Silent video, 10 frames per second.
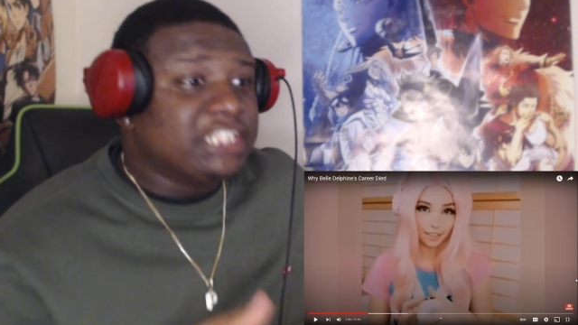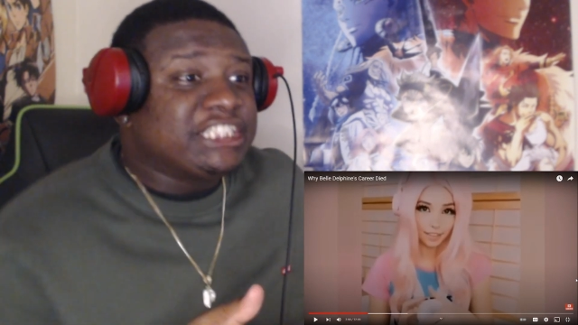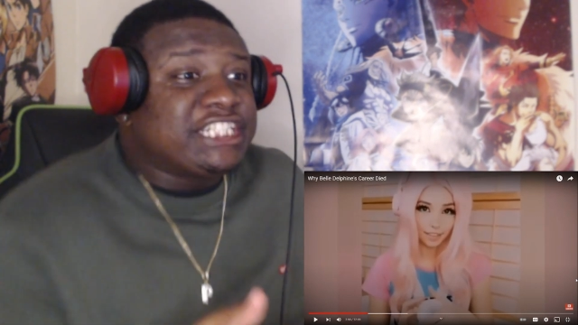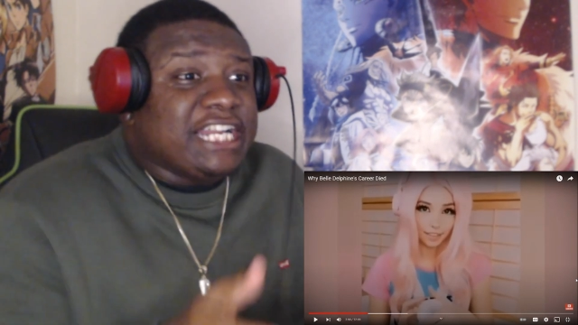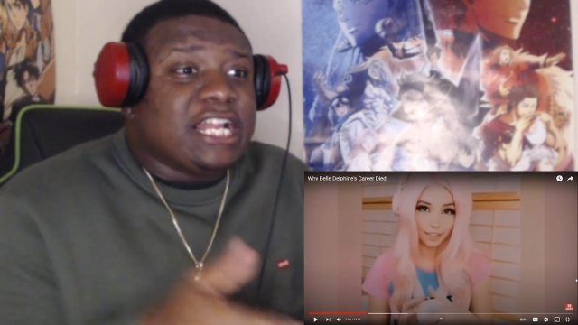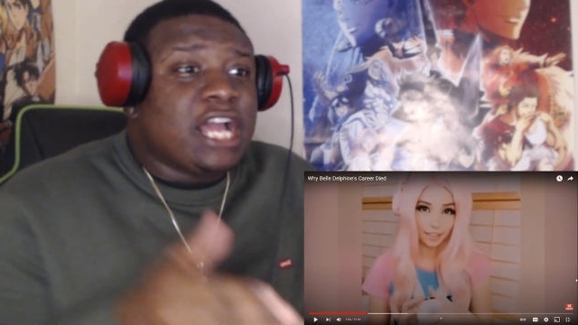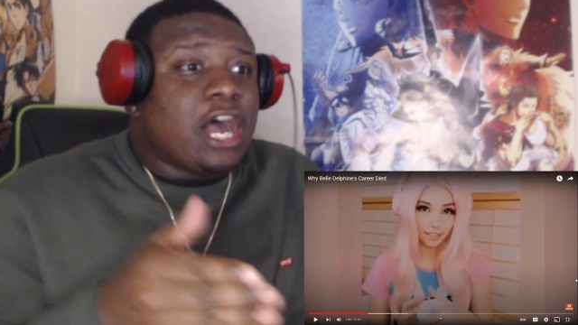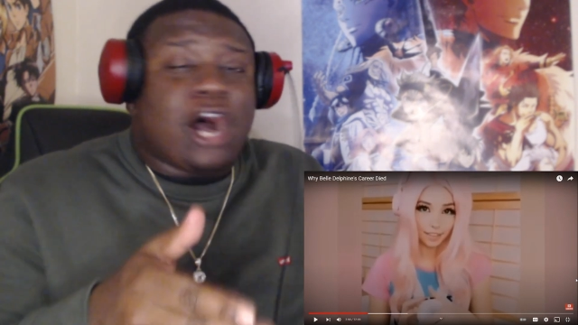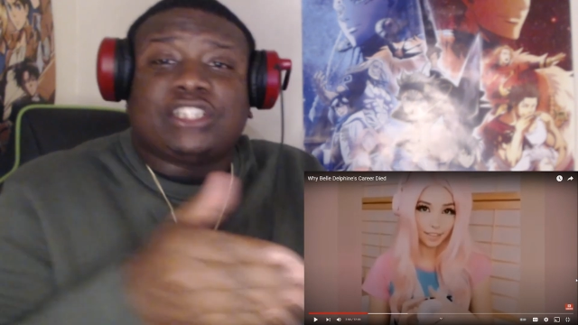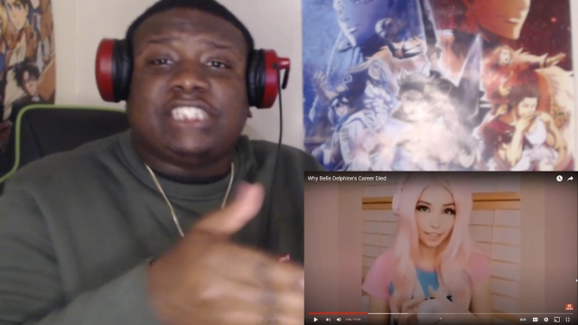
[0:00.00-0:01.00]
Speaker 1: She
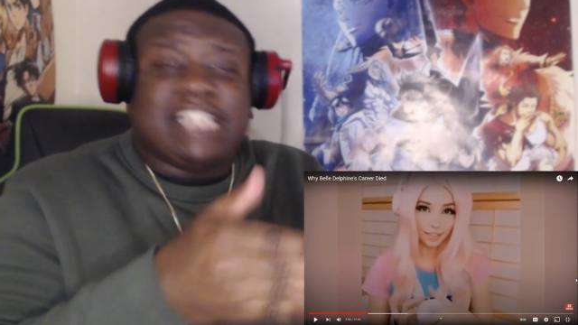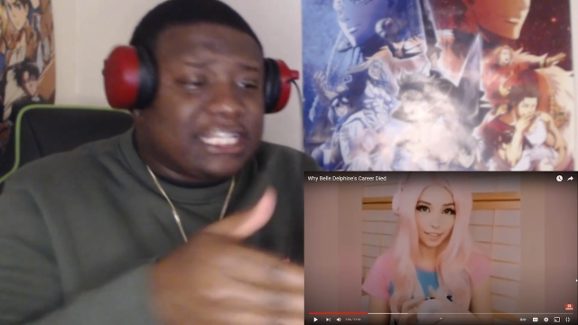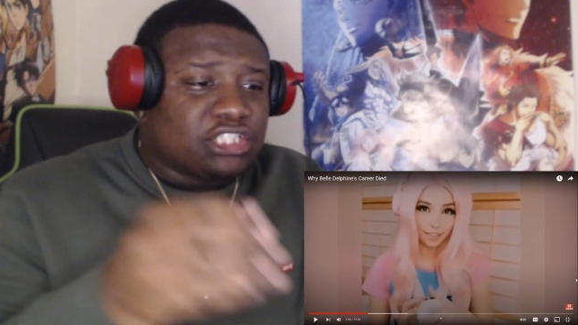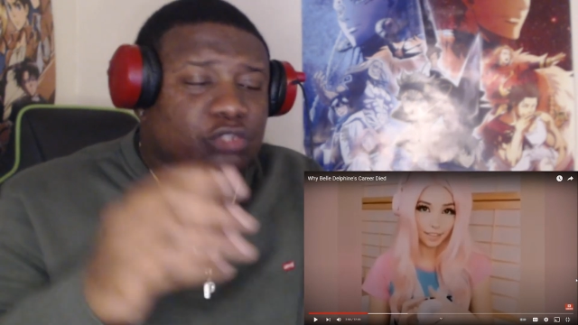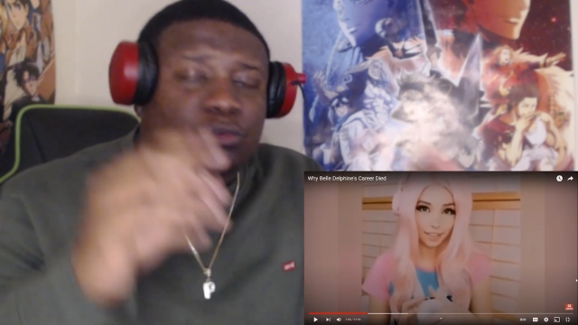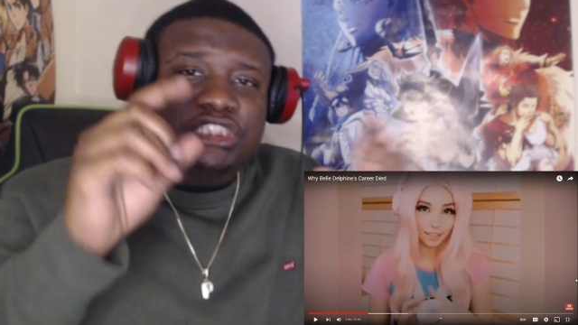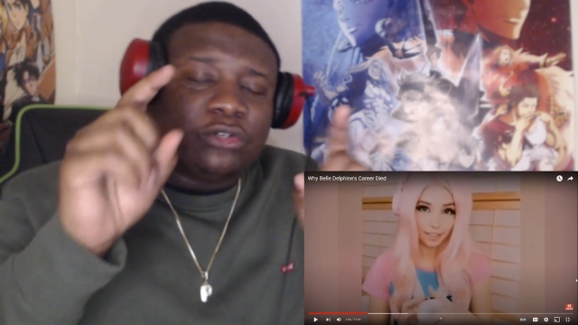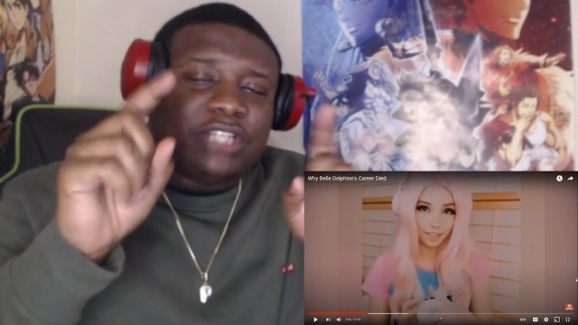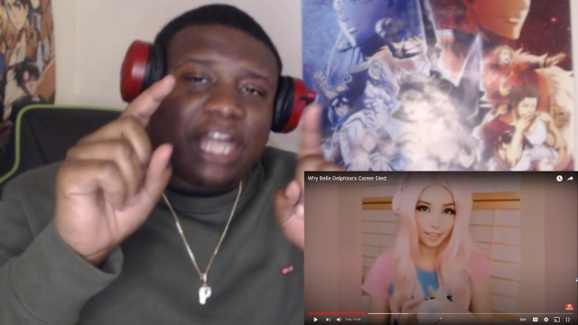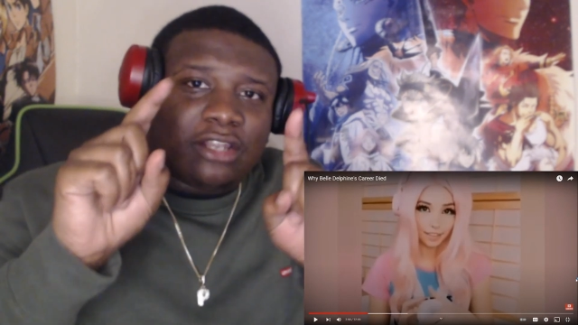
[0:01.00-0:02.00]
all she had to do was show
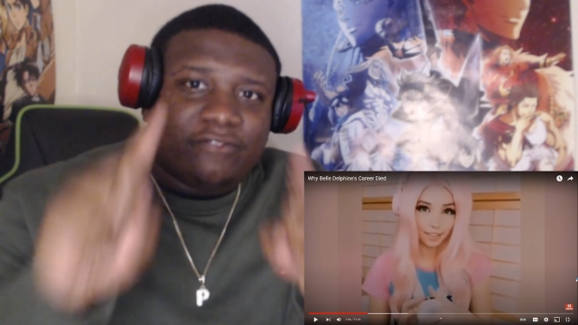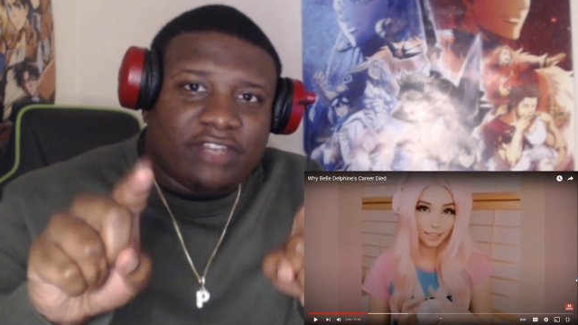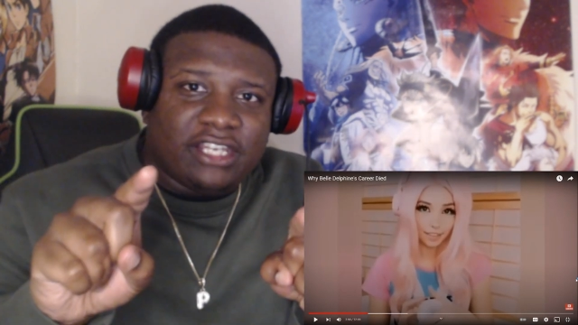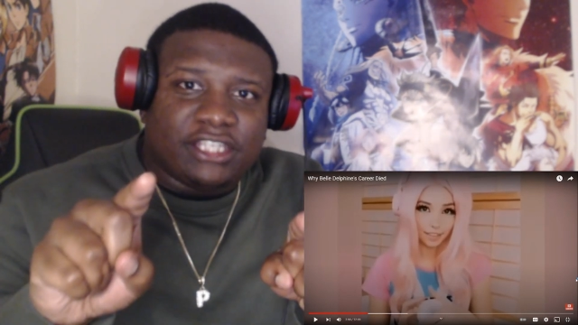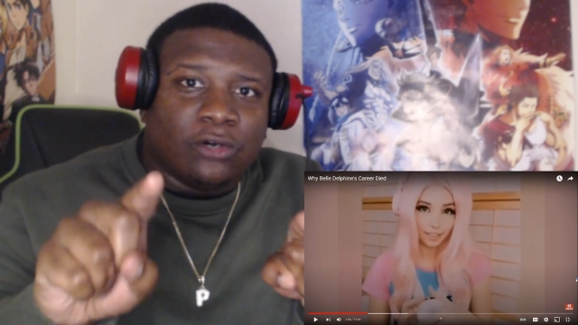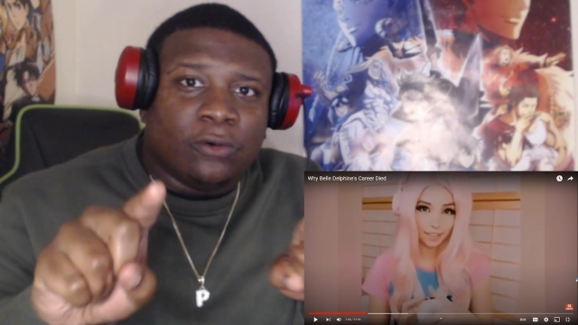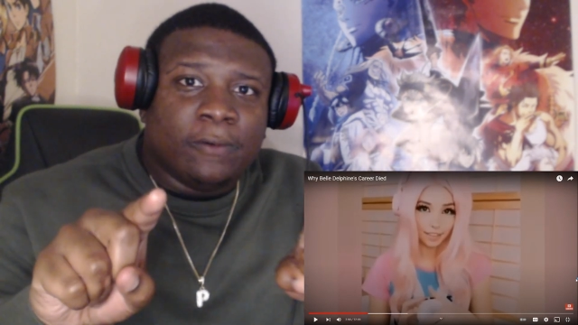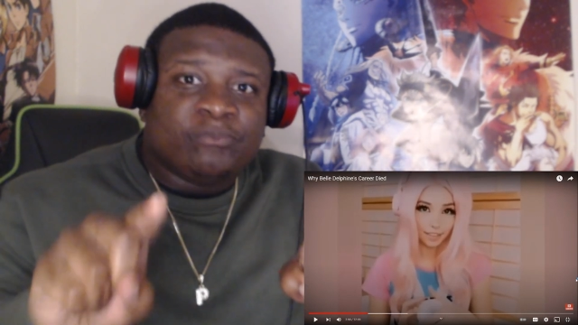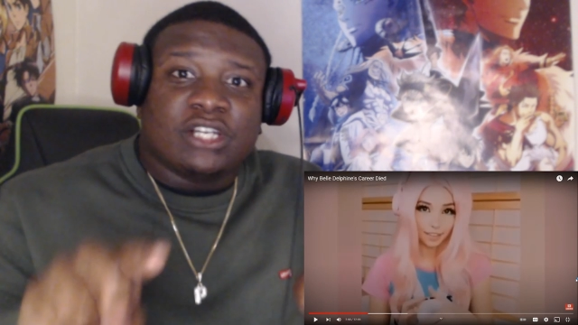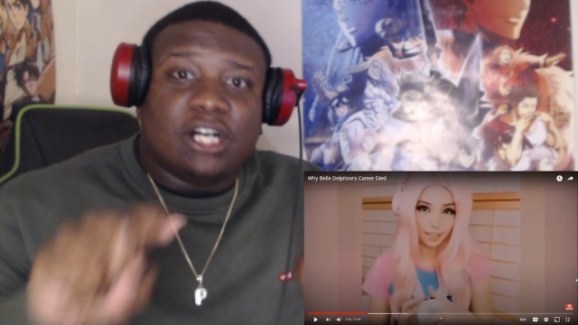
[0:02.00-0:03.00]
y'all a video
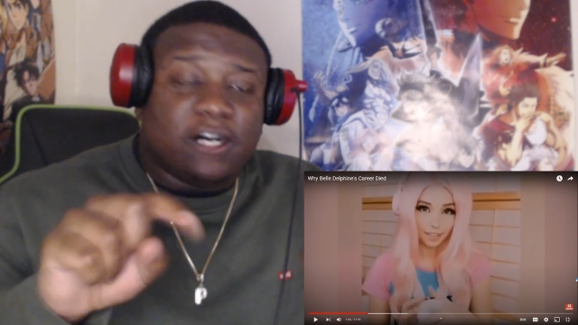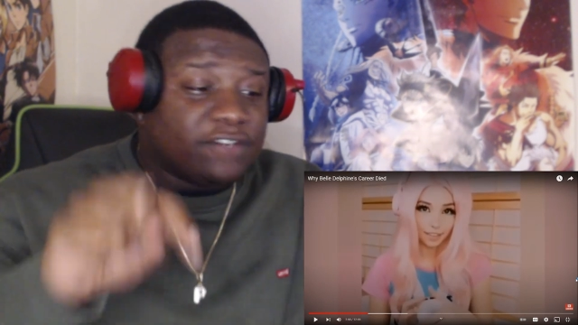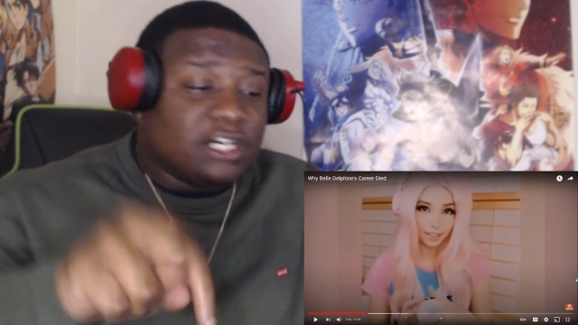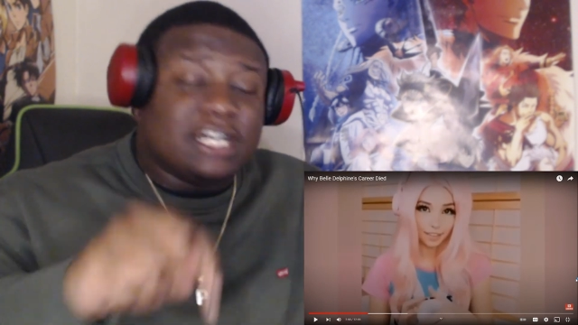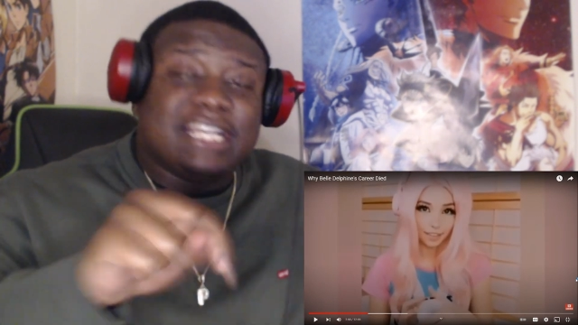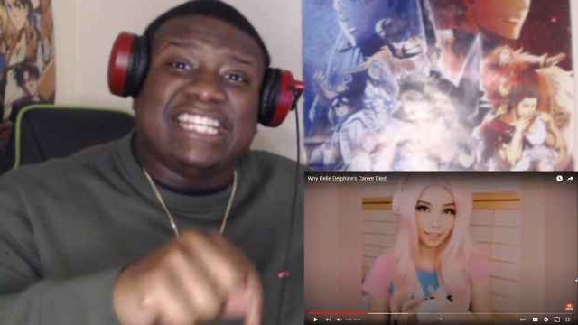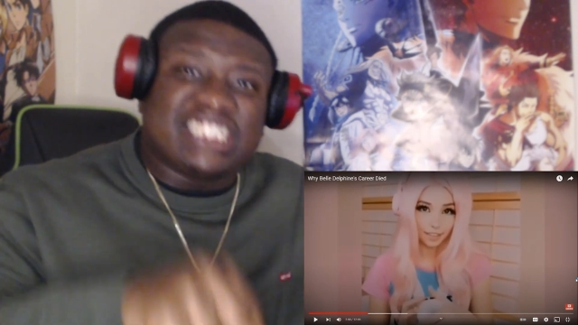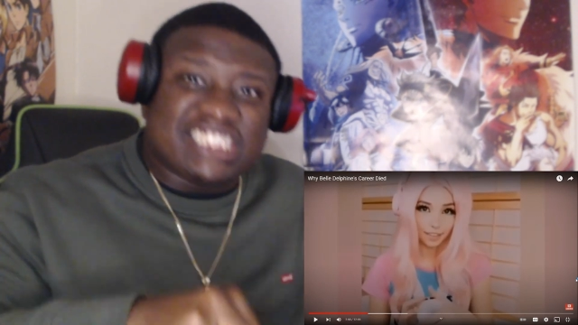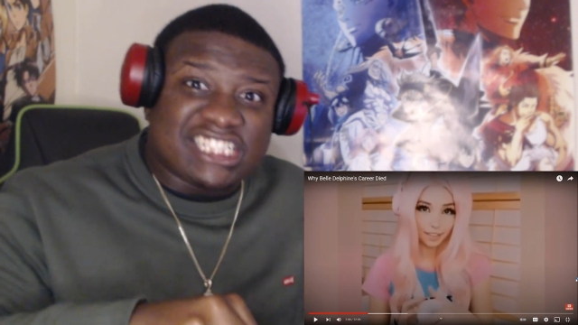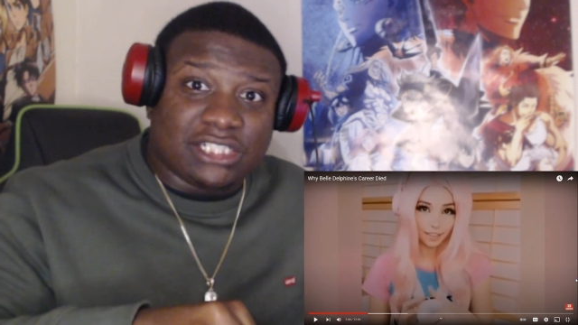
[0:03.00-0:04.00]
of her in the
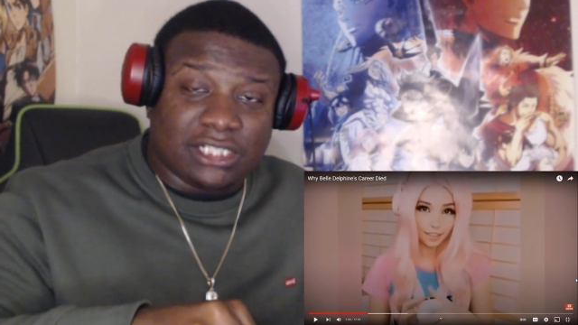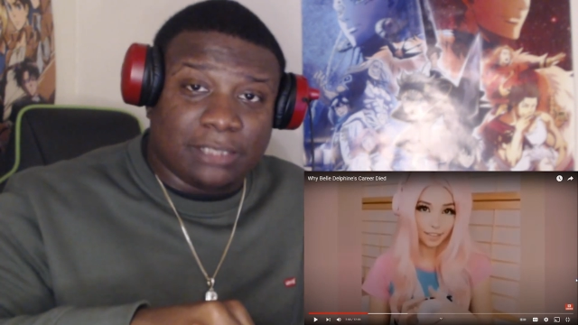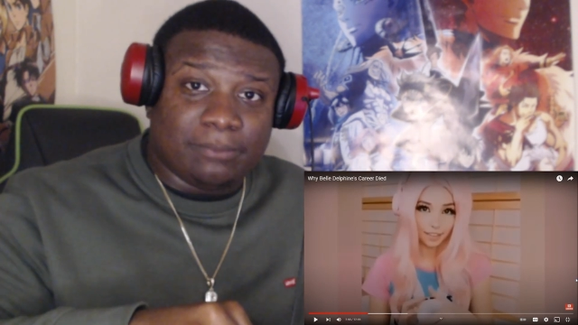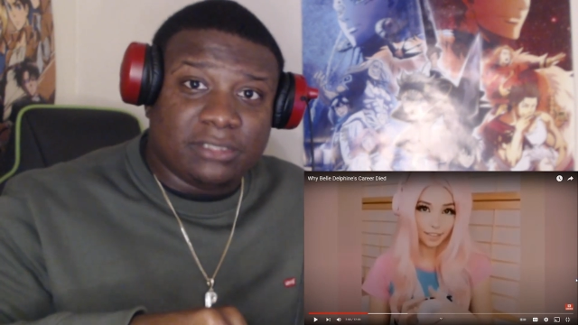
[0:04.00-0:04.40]
tub